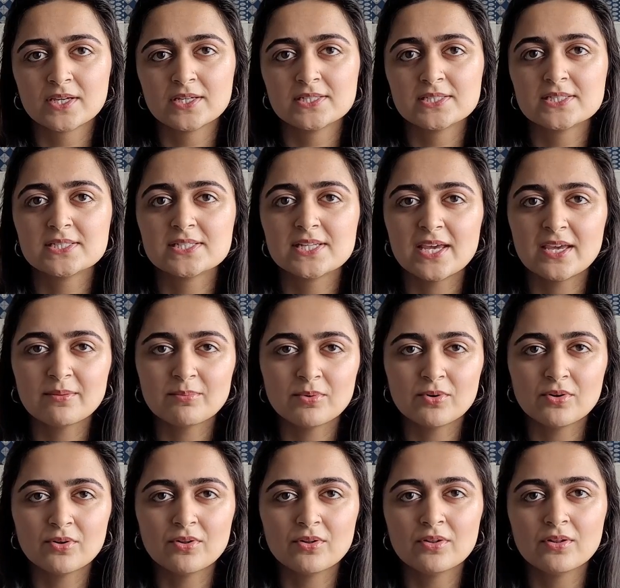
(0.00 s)

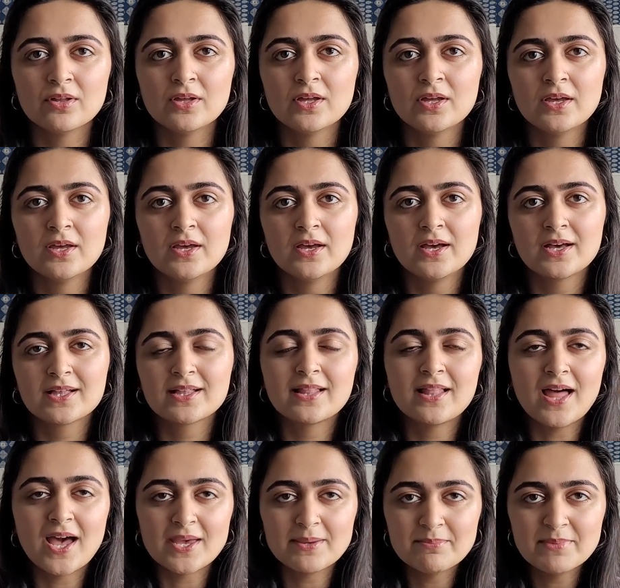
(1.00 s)
stable
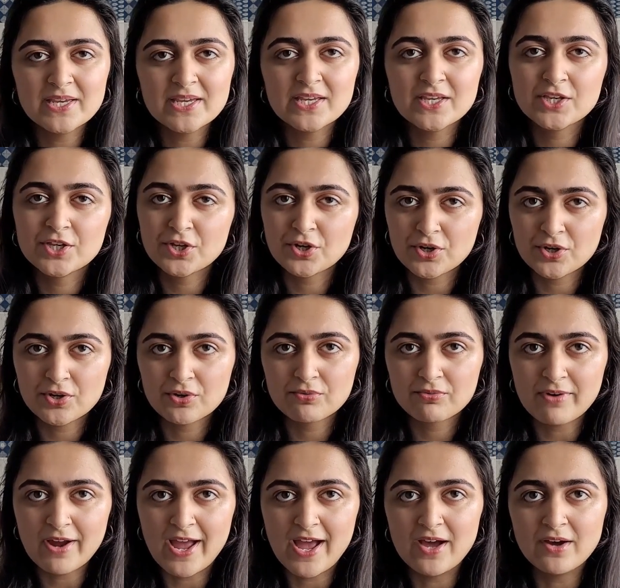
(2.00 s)
climate year
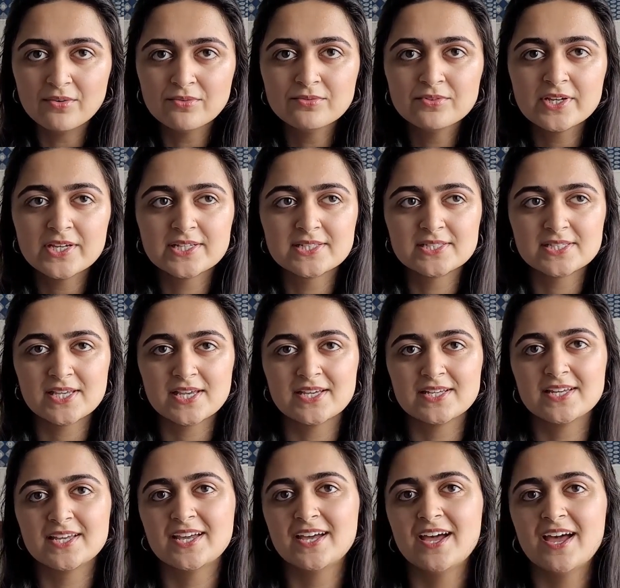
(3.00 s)
round. I'd
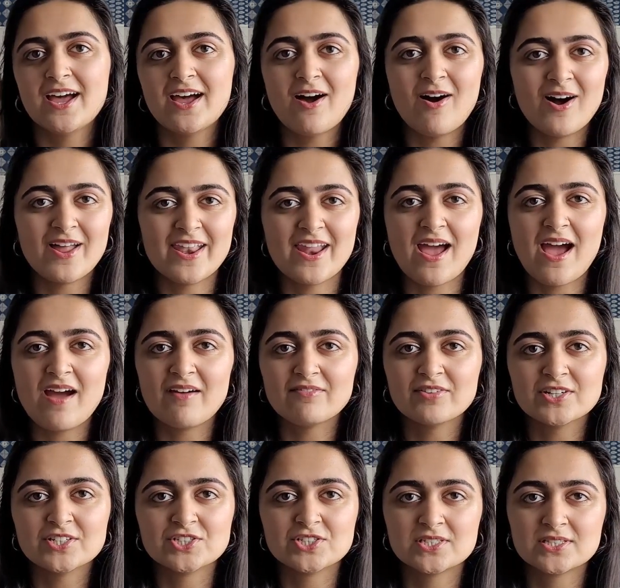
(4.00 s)
say on
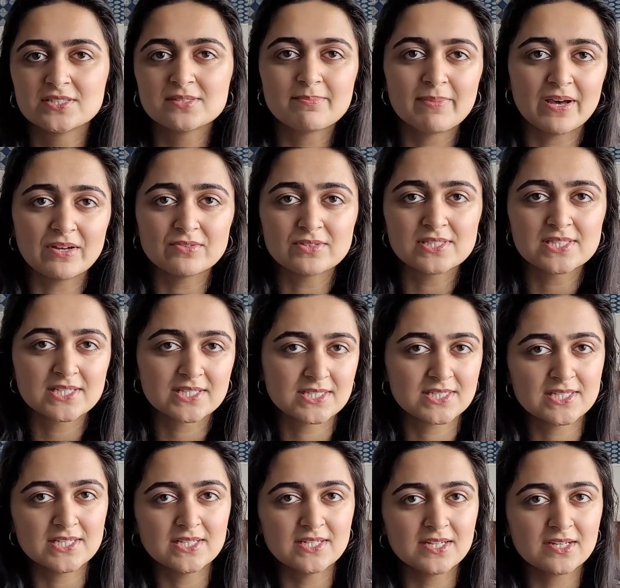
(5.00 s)
average it's about
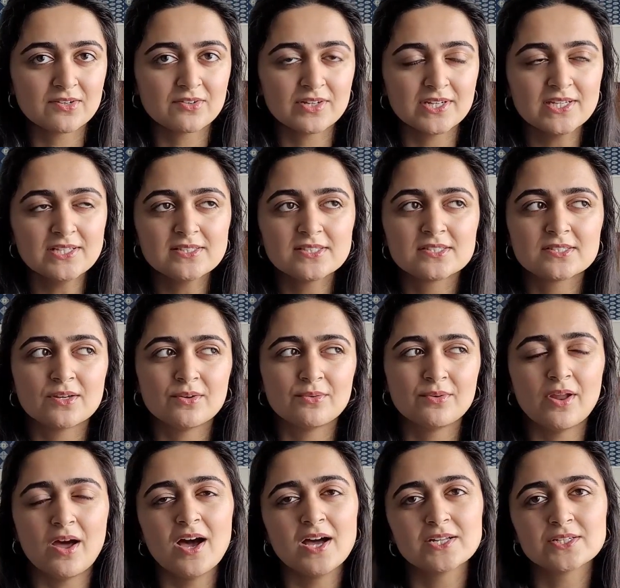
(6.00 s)
60 degrees, so
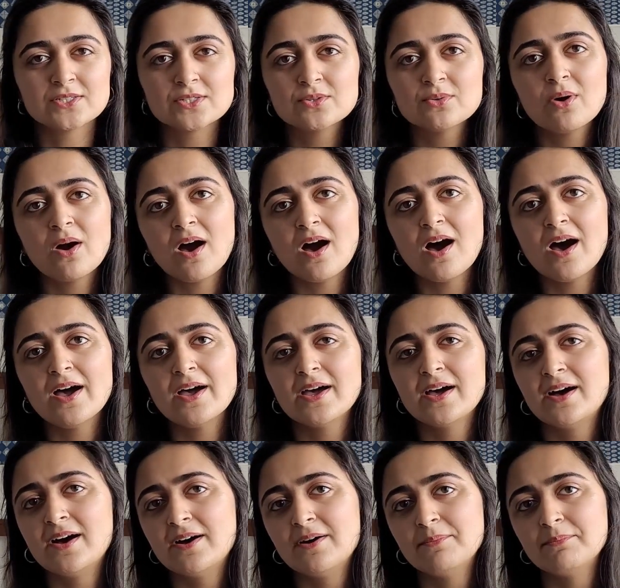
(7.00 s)
not too hot,
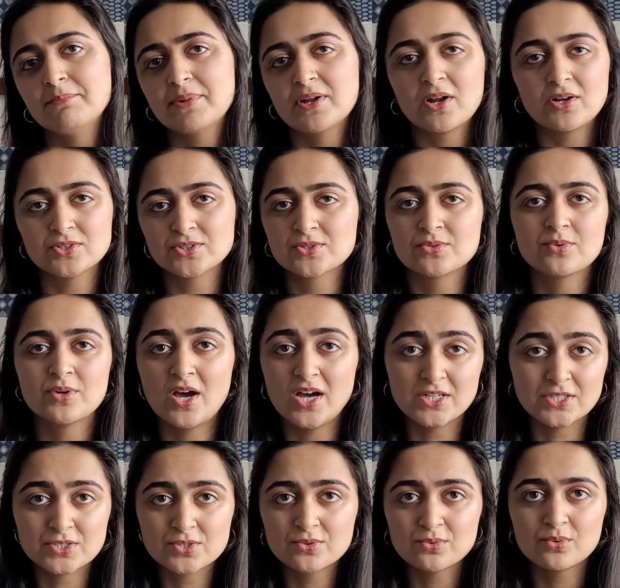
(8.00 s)
but also not
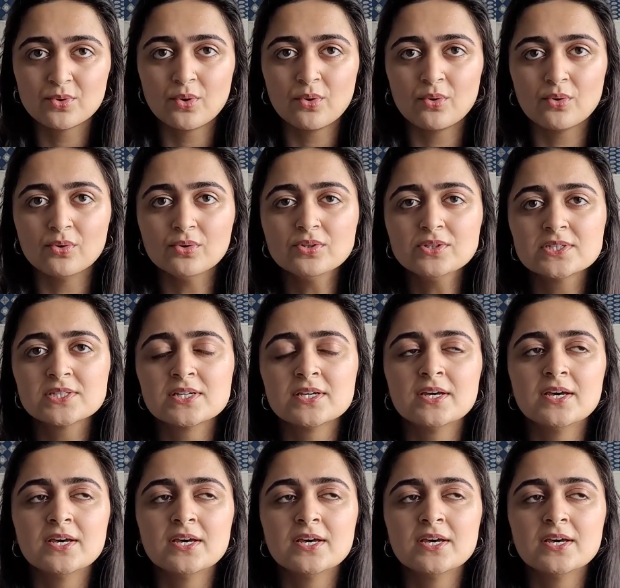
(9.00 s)
too cold.